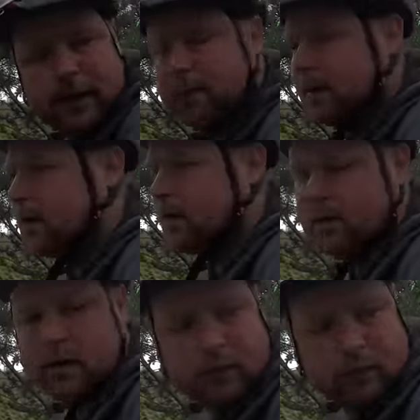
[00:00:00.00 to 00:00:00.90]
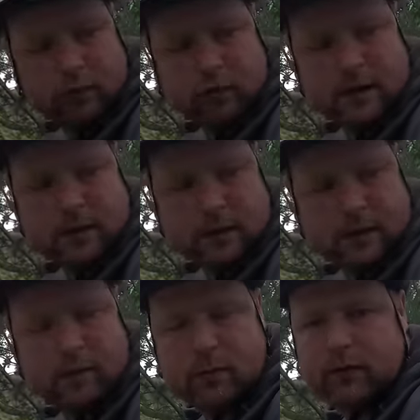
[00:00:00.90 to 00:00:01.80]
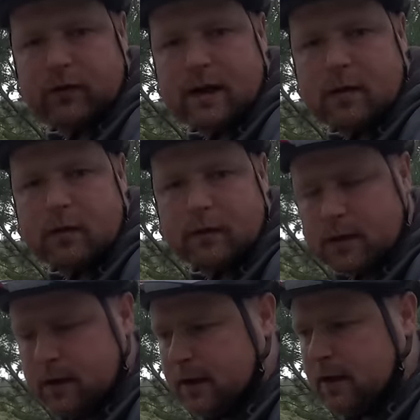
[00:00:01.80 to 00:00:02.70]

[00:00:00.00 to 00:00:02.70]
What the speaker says: get back on the trail, and then we'll see how long the